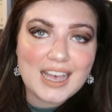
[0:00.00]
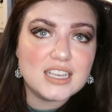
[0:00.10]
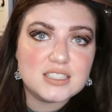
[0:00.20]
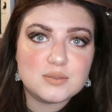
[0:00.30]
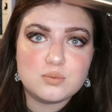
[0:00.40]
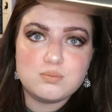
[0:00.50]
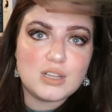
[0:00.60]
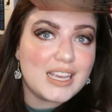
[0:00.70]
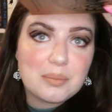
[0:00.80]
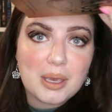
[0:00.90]
has
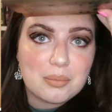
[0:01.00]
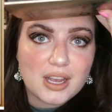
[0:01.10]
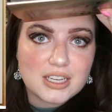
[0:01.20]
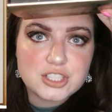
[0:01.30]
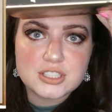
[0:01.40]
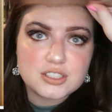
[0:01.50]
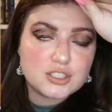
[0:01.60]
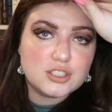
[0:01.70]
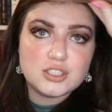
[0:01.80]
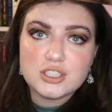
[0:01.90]
blank paper
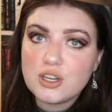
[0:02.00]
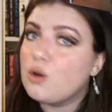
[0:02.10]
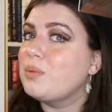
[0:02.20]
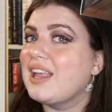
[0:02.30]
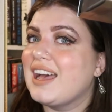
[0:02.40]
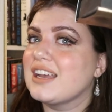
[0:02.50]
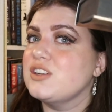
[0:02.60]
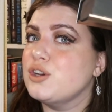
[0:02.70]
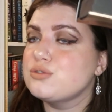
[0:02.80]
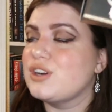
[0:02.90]
edges, no
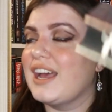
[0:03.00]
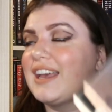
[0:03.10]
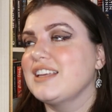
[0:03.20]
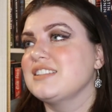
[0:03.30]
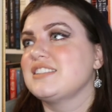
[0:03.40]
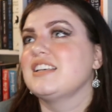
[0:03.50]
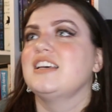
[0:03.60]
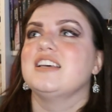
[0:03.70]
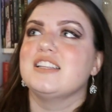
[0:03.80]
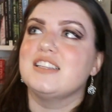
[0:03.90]
black, no dragons.
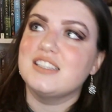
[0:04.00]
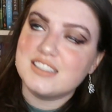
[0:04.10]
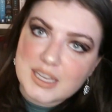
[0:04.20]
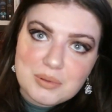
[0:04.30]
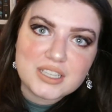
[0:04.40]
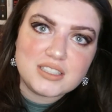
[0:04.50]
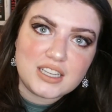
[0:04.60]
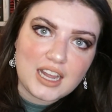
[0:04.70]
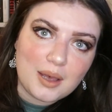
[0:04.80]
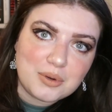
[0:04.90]
The same thing's
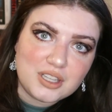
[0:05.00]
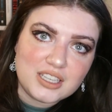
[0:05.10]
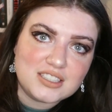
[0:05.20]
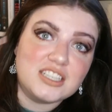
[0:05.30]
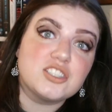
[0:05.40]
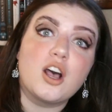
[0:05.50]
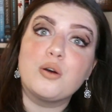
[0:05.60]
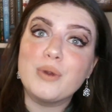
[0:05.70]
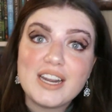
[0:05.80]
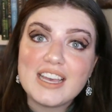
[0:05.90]
gonna happen to this. It's
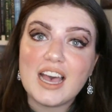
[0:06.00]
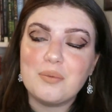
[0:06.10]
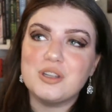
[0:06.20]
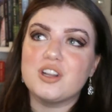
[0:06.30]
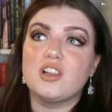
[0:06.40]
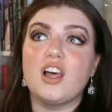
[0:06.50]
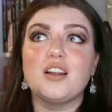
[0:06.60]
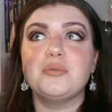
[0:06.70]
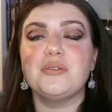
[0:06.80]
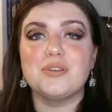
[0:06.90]
already happened. A
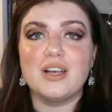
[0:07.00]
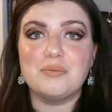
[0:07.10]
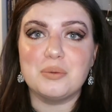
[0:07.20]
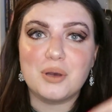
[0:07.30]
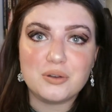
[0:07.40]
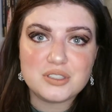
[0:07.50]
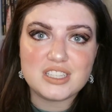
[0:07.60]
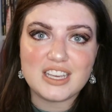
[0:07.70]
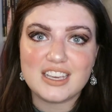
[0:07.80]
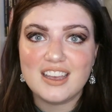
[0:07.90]
lot of people have been
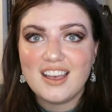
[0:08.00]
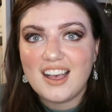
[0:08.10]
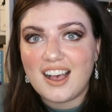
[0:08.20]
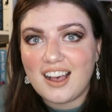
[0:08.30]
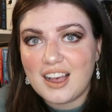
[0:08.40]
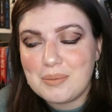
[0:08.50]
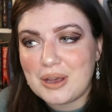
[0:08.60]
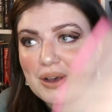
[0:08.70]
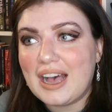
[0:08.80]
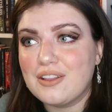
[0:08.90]
posting
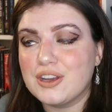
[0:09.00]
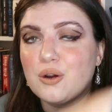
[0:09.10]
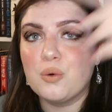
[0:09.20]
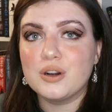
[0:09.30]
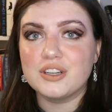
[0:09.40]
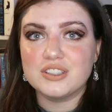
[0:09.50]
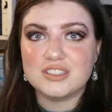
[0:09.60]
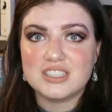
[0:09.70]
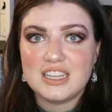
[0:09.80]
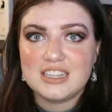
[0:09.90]
about how their
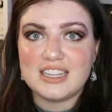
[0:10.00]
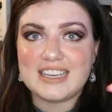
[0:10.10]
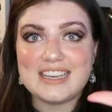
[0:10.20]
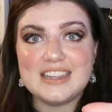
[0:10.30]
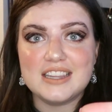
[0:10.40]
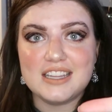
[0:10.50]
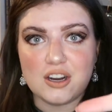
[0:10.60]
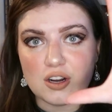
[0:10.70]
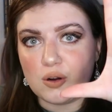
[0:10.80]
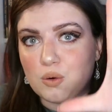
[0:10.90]
orders, like in
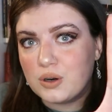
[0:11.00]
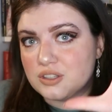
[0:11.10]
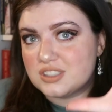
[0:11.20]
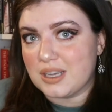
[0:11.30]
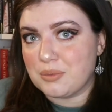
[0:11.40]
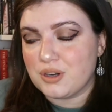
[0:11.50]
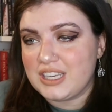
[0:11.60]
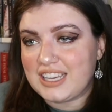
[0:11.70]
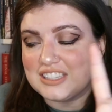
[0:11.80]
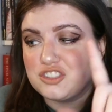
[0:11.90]
their order
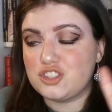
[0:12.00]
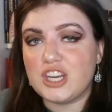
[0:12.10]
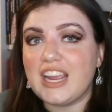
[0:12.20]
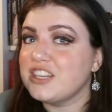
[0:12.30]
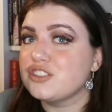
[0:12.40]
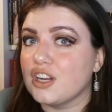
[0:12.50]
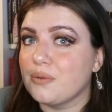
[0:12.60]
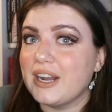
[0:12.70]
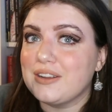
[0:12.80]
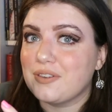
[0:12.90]
summary, it's changed
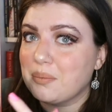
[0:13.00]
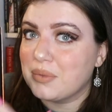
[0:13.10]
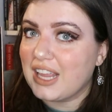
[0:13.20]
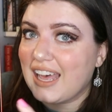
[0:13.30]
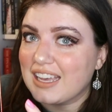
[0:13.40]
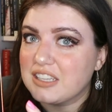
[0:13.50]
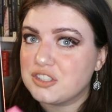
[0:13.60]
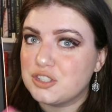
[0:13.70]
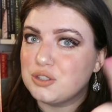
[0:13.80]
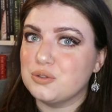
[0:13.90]
already from black
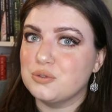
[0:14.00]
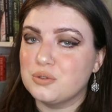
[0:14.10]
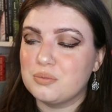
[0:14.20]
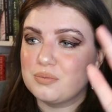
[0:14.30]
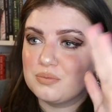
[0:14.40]
to